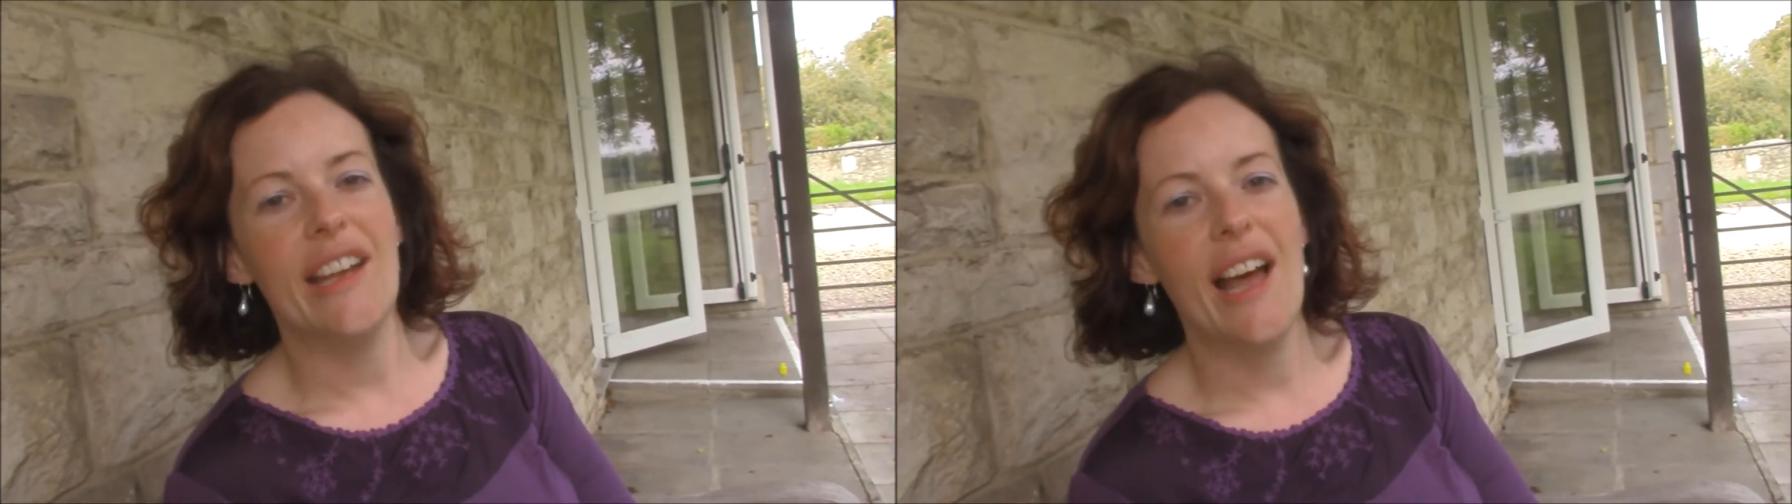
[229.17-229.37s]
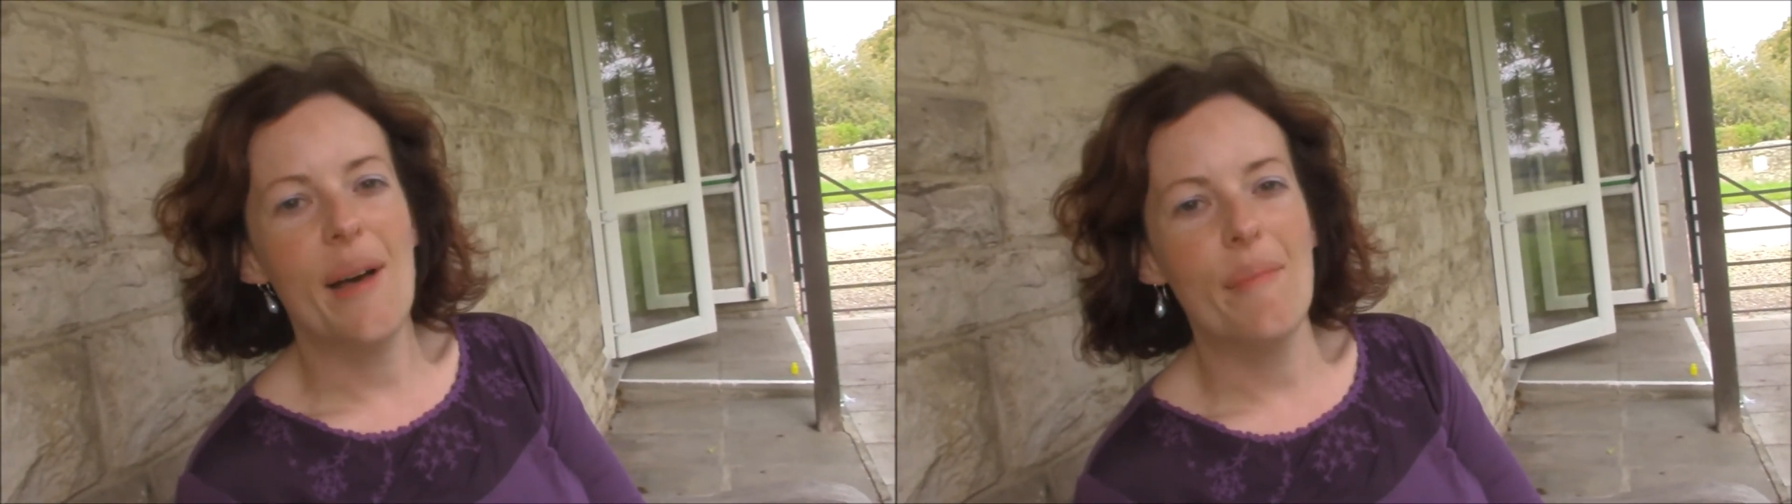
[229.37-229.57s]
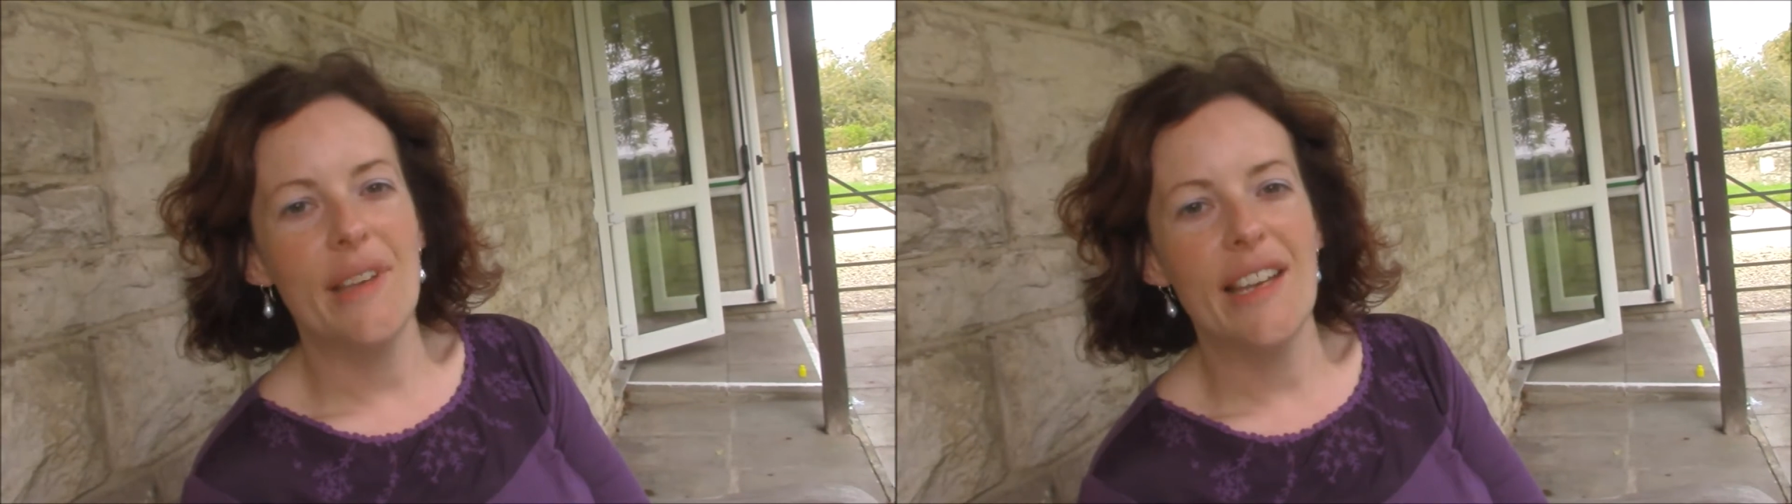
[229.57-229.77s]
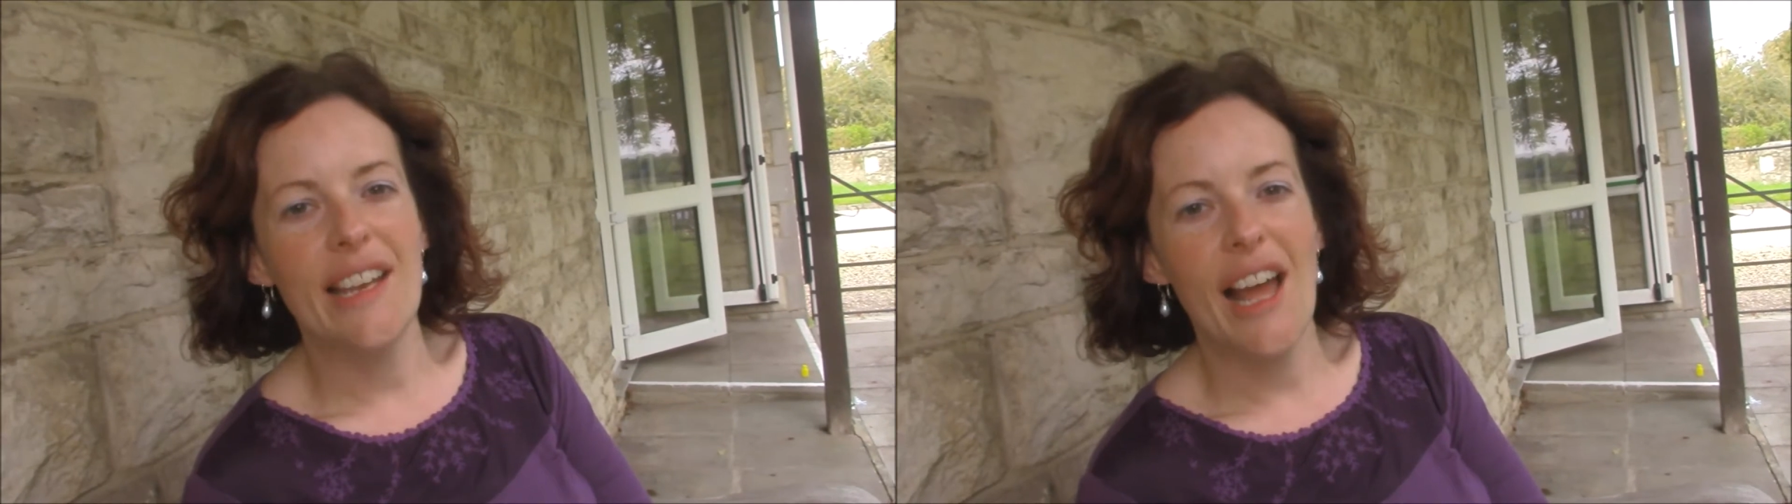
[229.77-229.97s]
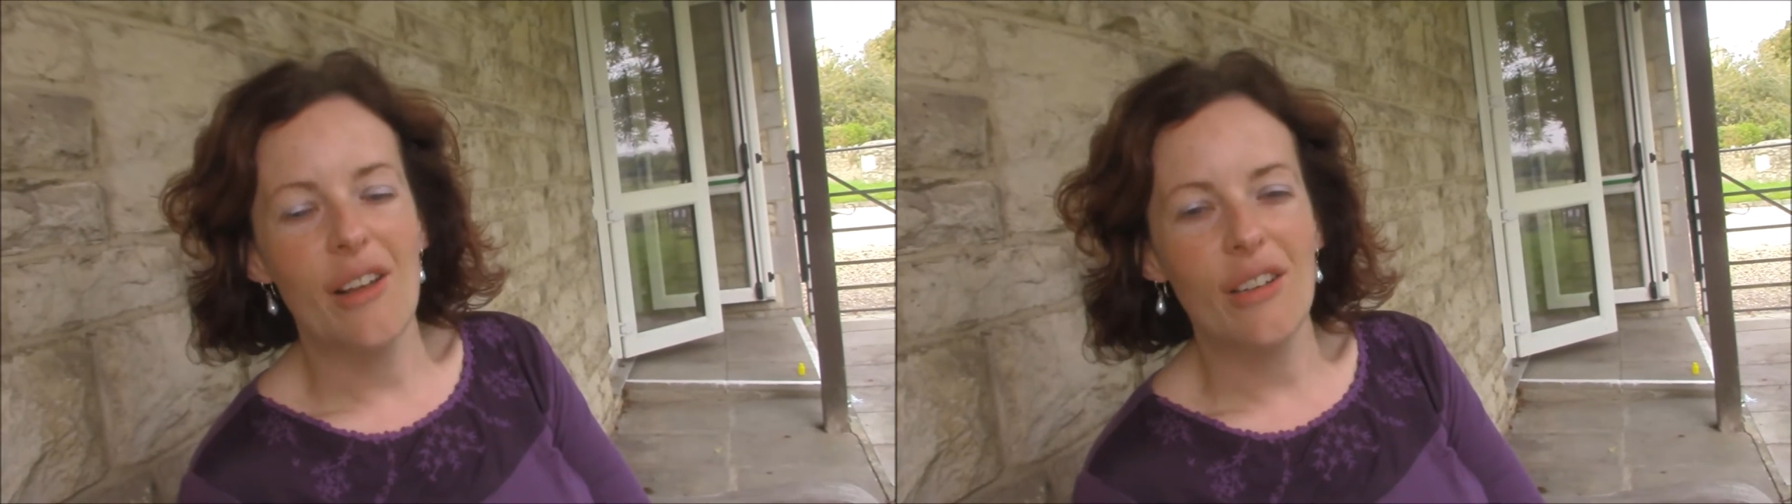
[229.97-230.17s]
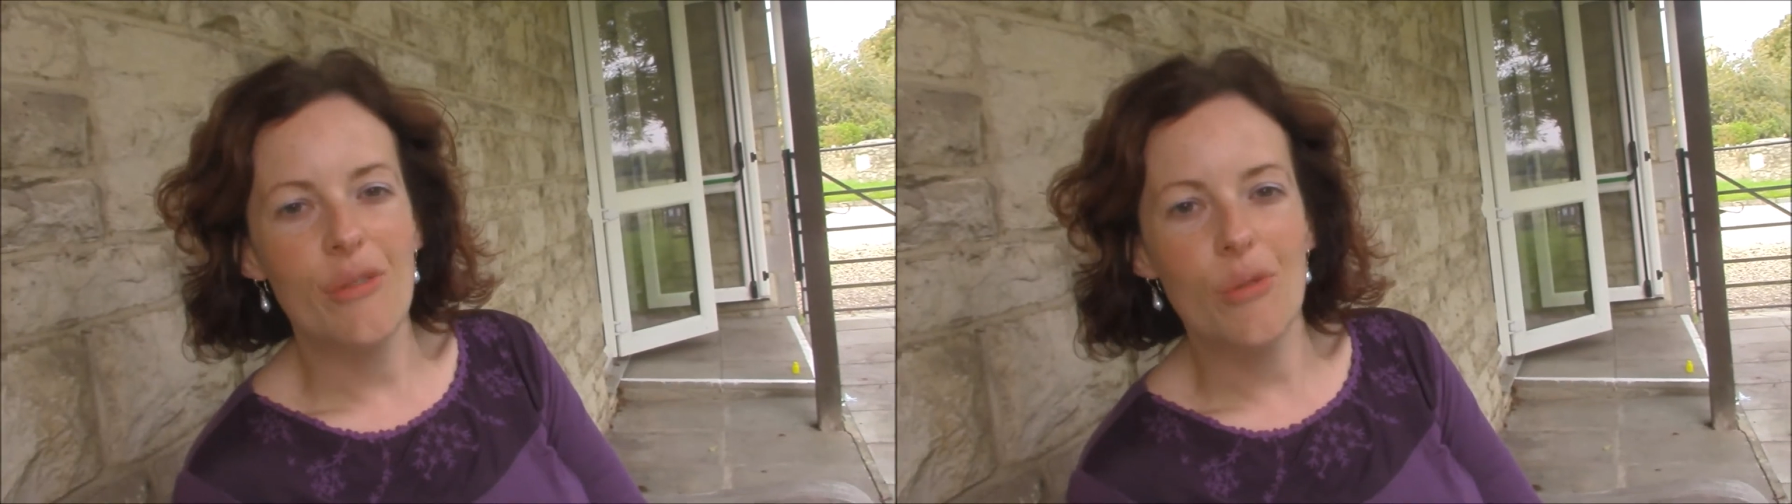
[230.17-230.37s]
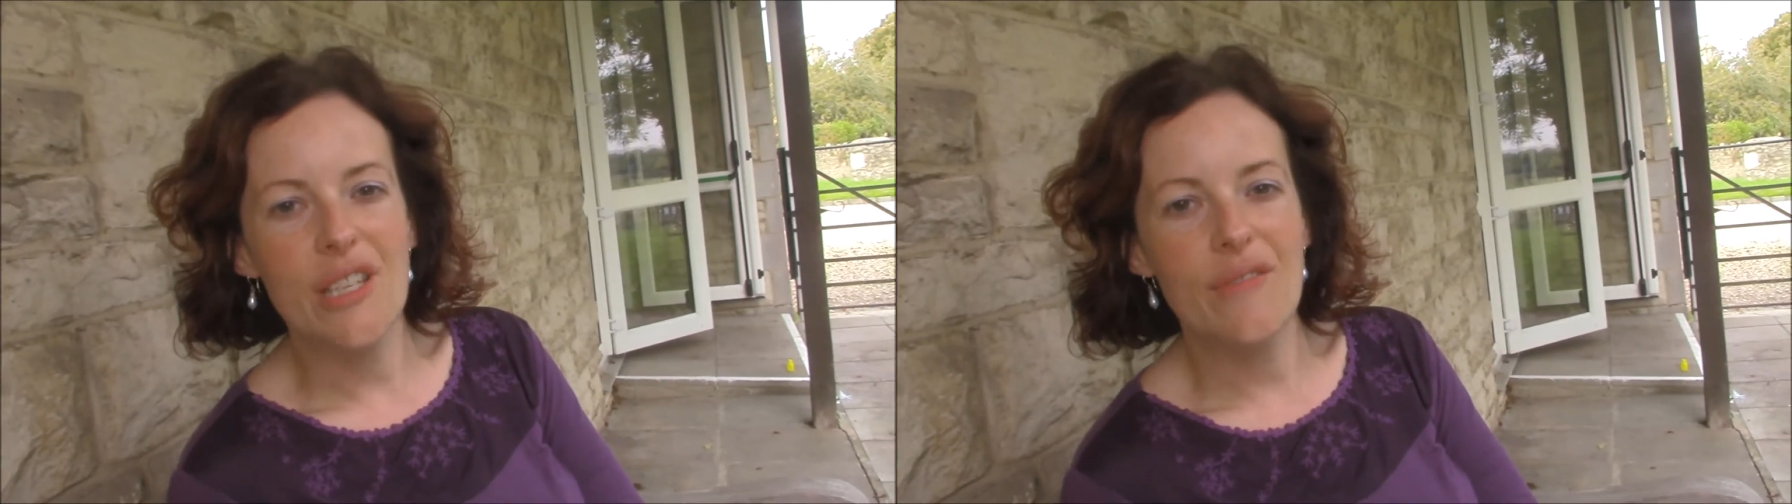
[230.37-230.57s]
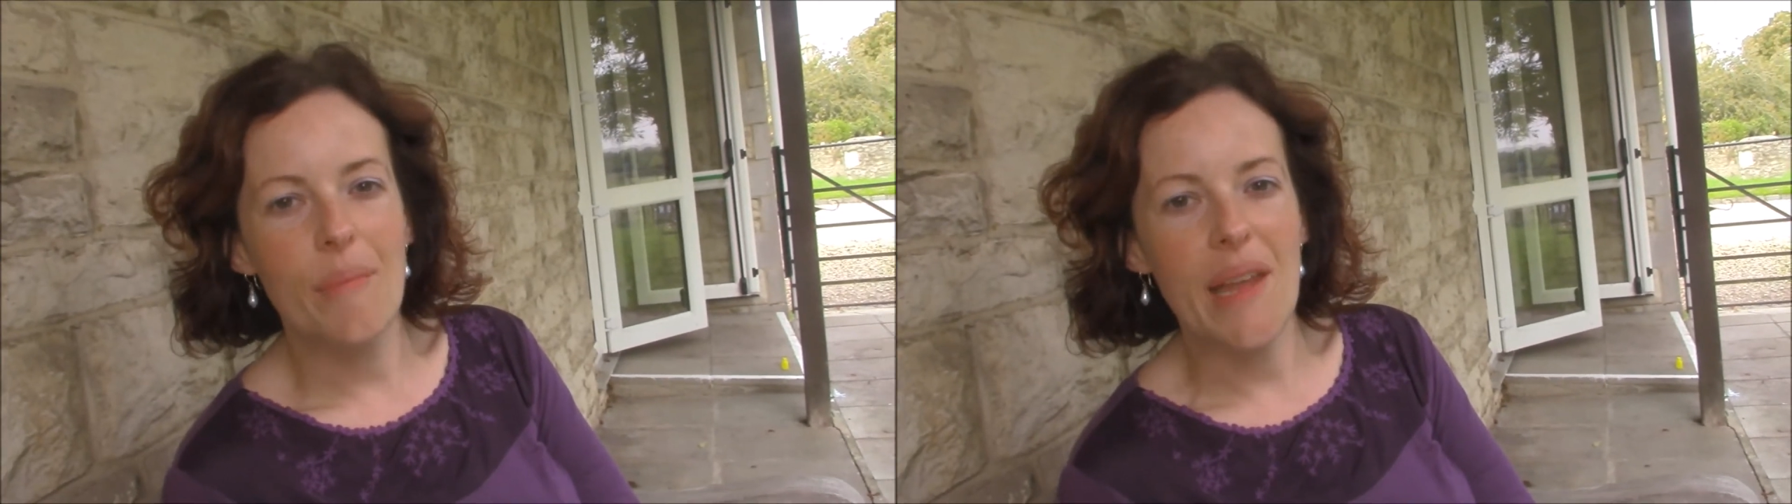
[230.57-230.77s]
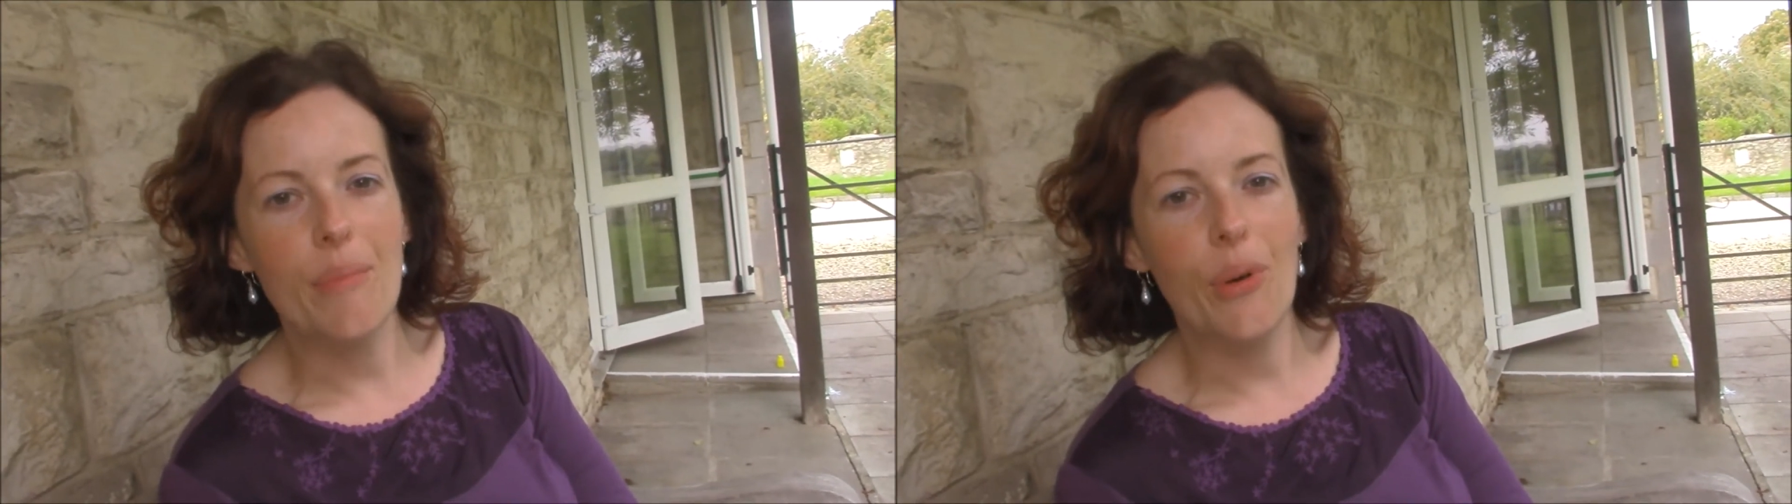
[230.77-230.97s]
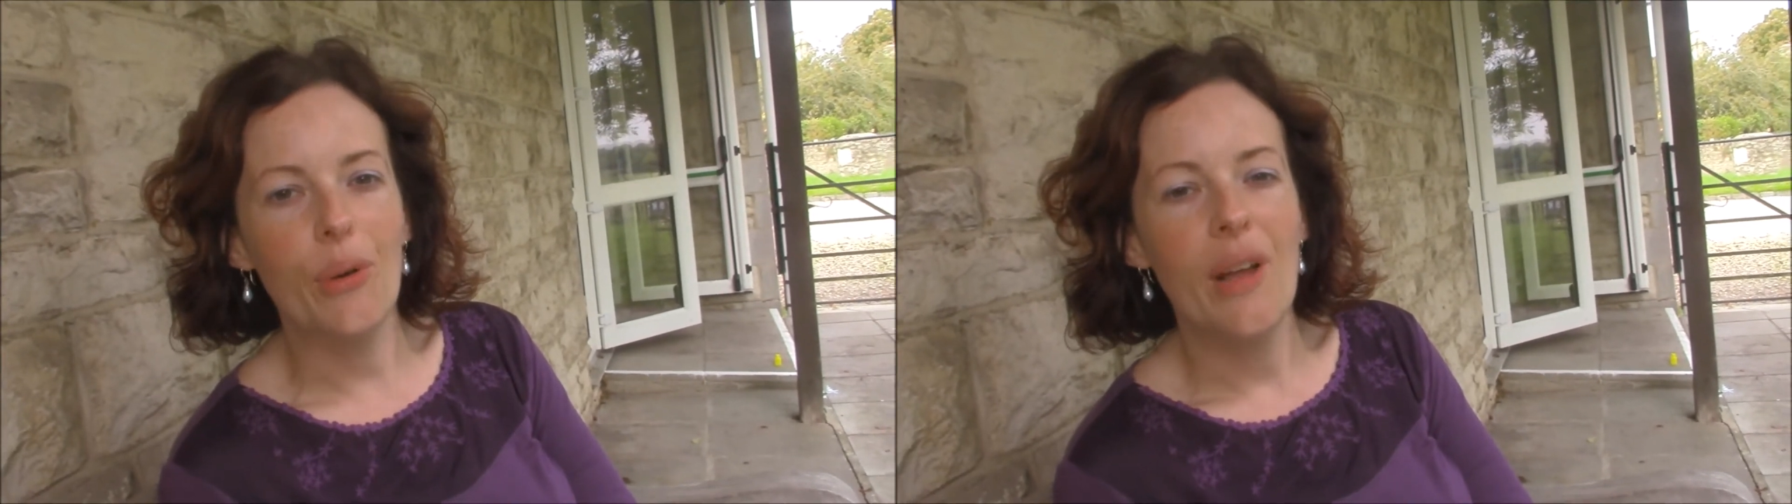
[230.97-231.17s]
and how life was for
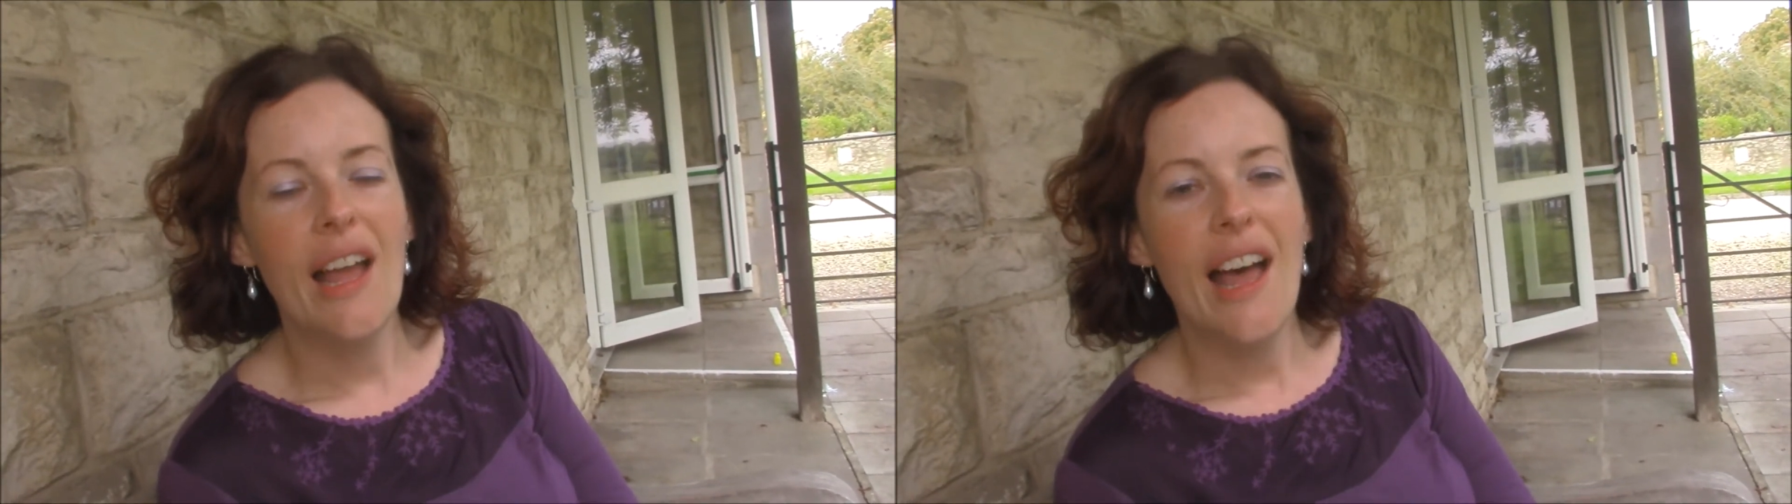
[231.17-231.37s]
people.